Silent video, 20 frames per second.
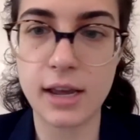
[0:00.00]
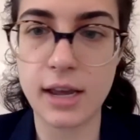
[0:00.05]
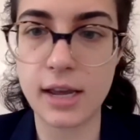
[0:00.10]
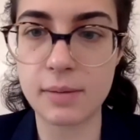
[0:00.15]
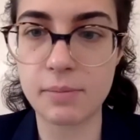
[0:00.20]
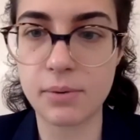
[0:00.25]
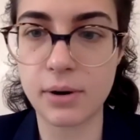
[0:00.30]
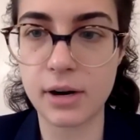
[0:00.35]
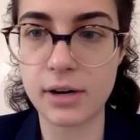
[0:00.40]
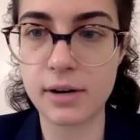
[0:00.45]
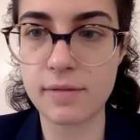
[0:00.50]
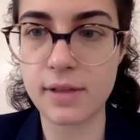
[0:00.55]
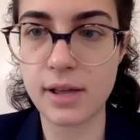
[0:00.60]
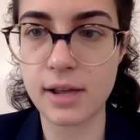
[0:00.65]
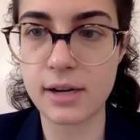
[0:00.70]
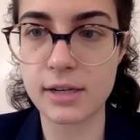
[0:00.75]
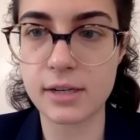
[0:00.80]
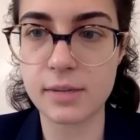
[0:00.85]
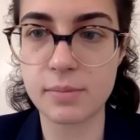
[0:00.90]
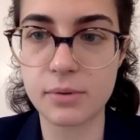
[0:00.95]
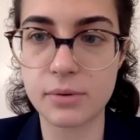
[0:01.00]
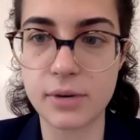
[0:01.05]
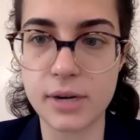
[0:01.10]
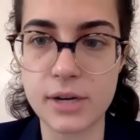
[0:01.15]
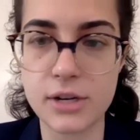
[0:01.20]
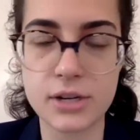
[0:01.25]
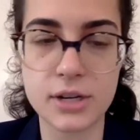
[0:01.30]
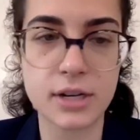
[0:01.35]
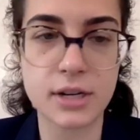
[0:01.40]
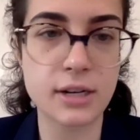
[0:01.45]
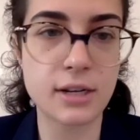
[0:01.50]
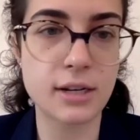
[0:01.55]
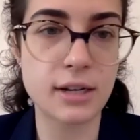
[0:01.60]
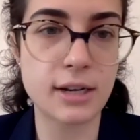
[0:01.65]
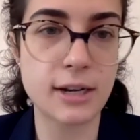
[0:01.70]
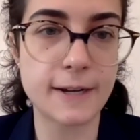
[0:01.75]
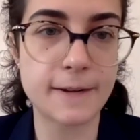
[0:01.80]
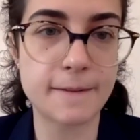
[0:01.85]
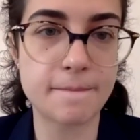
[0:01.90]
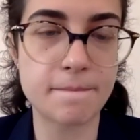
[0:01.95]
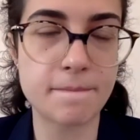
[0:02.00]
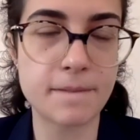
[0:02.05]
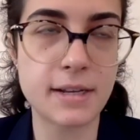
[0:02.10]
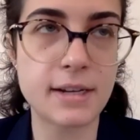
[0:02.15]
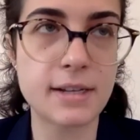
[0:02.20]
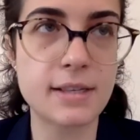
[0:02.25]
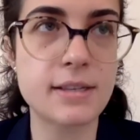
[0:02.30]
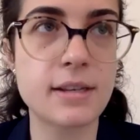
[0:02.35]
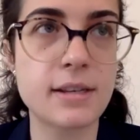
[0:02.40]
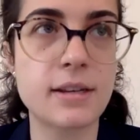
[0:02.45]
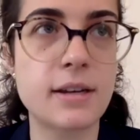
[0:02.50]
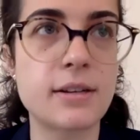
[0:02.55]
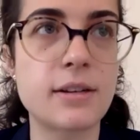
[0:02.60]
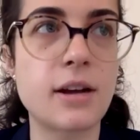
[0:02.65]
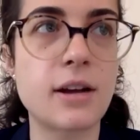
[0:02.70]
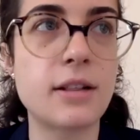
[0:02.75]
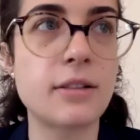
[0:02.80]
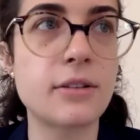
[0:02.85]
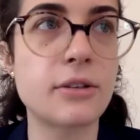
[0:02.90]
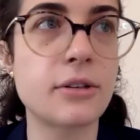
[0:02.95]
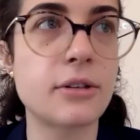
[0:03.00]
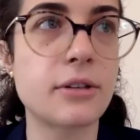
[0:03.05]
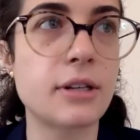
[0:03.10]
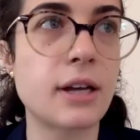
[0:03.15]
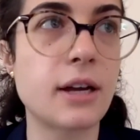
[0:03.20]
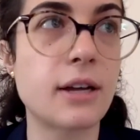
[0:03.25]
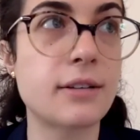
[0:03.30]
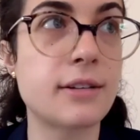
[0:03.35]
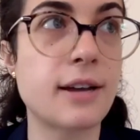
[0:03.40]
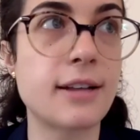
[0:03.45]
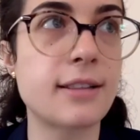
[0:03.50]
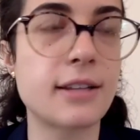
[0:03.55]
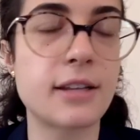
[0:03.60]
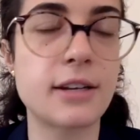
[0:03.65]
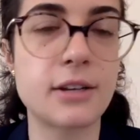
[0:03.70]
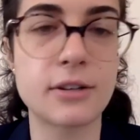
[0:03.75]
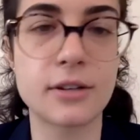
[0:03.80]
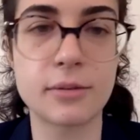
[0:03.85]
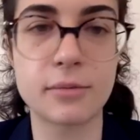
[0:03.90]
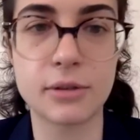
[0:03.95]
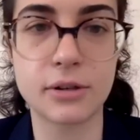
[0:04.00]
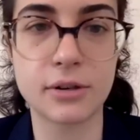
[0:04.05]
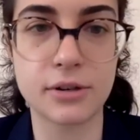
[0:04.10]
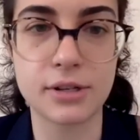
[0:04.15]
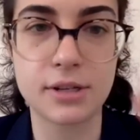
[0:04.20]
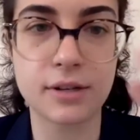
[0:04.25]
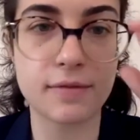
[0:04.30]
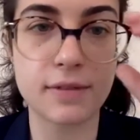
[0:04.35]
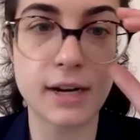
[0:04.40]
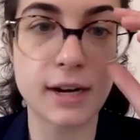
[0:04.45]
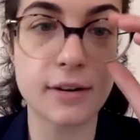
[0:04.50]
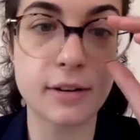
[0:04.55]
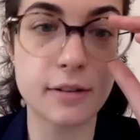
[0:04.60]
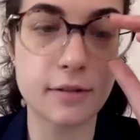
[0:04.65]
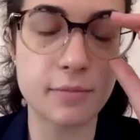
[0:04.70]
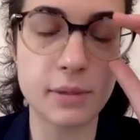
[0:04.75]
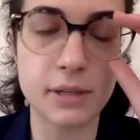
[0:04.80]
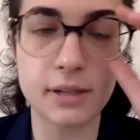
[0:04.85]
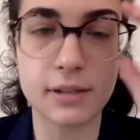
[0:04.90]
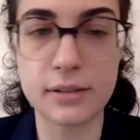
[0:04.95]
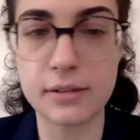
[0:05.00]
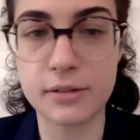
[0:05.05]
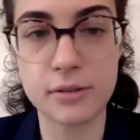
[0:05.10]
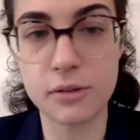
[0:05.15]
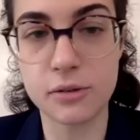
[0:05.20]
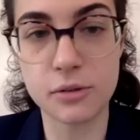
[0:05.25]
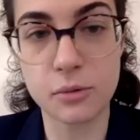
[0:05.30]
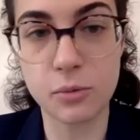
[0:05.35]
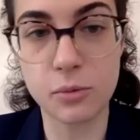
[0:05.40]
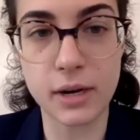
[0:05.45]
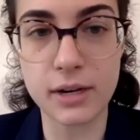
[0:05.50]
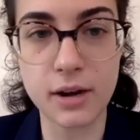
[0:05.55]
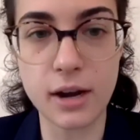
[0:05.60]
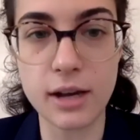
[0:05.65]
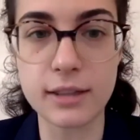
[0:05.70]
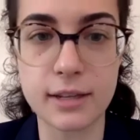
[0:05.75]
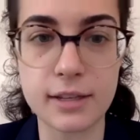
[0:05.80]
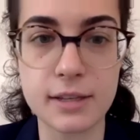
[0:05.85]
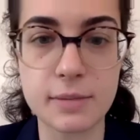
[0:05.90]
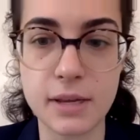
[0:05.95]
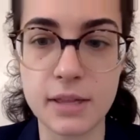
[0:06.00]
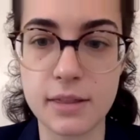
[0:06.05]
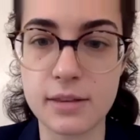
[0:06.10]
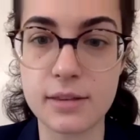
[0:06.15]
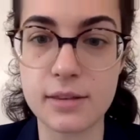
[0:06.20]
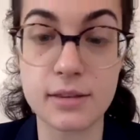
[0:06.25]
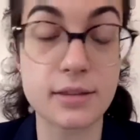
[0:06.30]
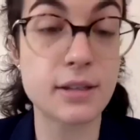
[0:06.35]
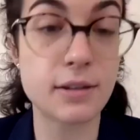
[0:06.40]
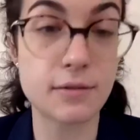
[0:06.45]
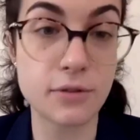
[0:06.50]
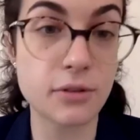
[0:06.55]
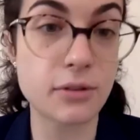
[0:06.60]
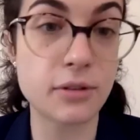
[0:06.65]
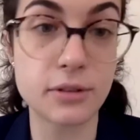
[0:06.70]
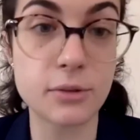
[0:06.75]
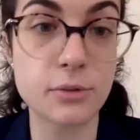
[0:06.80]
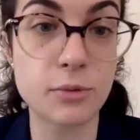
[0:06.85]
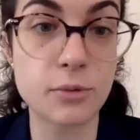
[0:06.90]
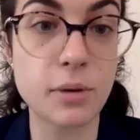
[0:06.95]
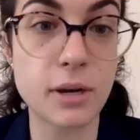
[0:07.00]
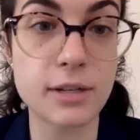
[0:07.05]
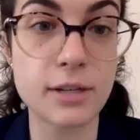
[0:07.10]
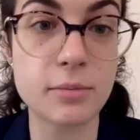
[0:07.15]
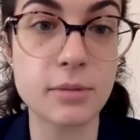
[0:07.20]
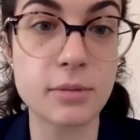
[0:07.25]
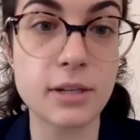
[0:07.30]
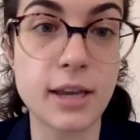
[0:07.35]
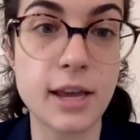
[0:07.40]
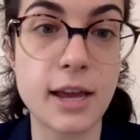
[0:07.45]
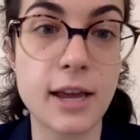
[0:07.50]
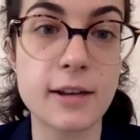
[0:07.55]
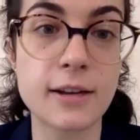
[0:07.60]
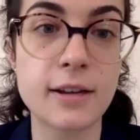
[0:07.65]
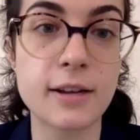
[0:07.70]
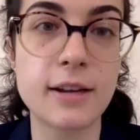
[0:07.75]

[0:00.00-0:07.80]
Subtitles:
And part of that exploration, and it's a non-linear and recursive narrative because, you know, why not? Let's make this as difficult as we possibly can.